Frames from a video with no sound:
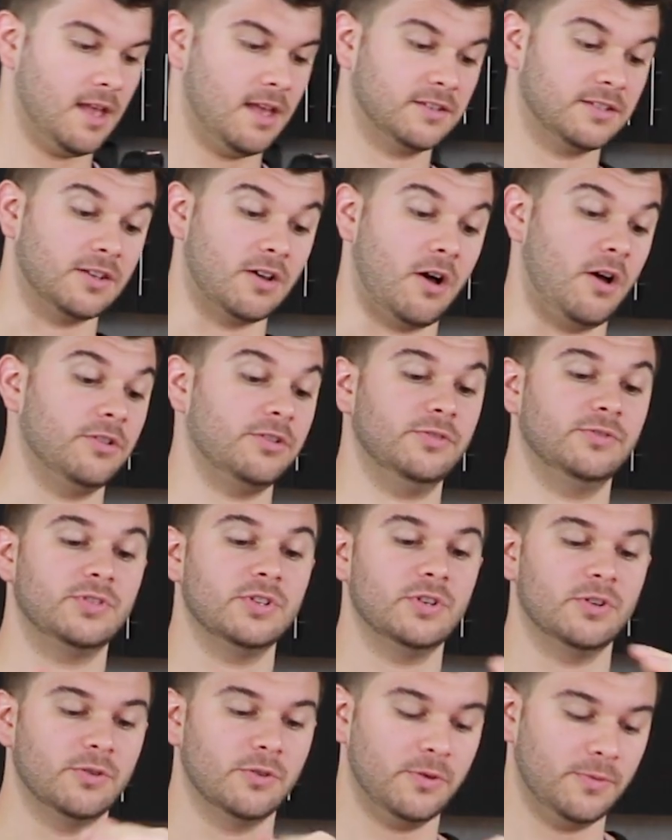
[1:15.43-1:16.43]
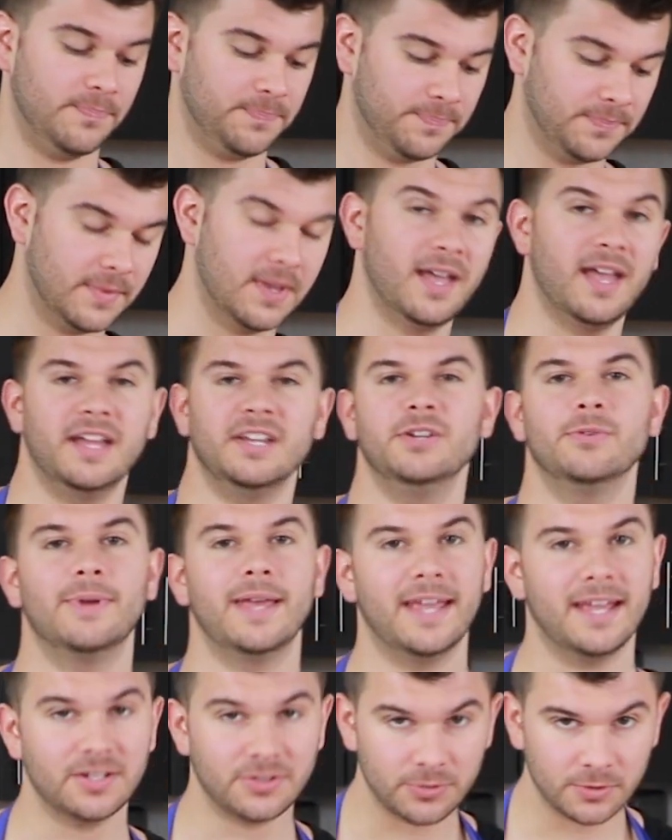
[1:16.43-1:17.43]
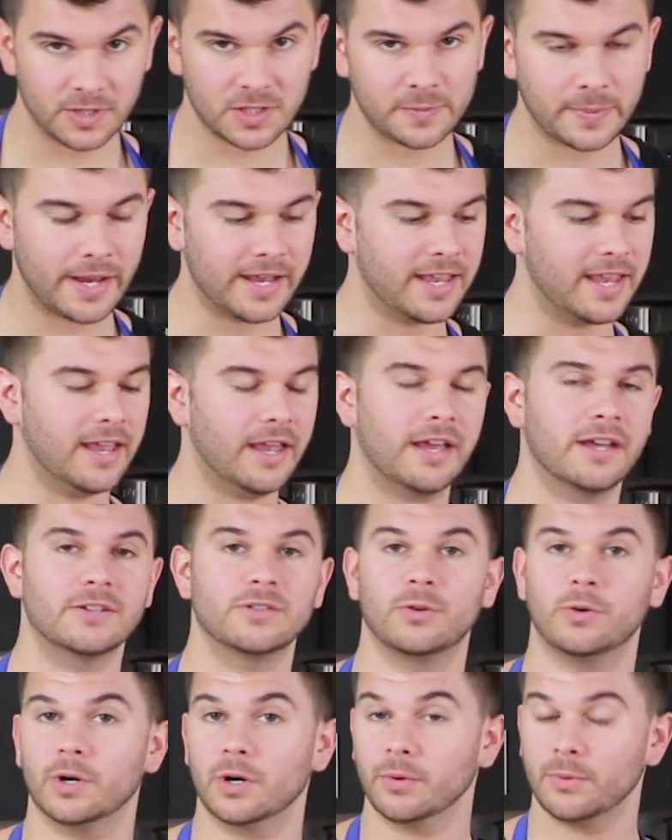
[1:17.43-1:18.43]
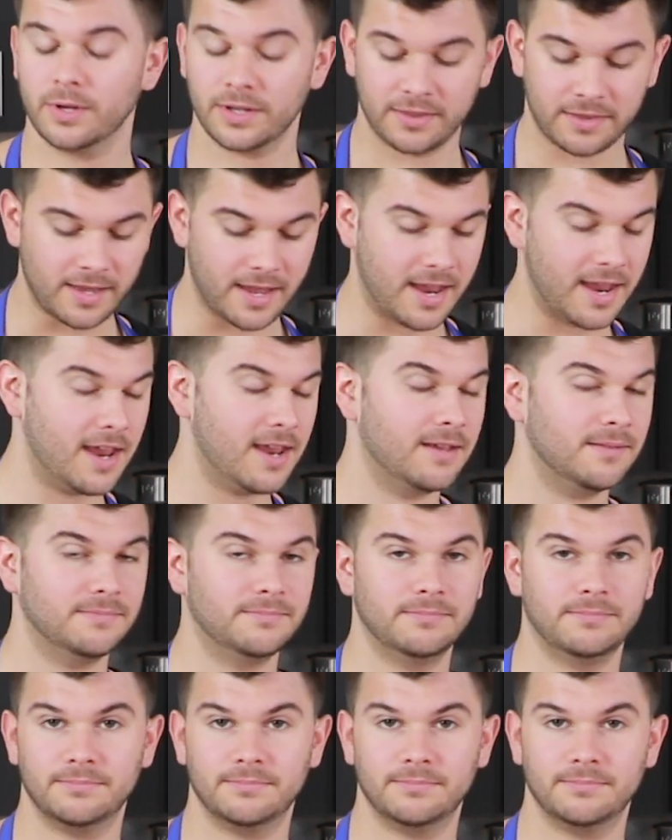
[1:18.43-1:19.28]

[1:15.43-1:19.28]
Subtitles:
So all you do, and you can do this by hand or with a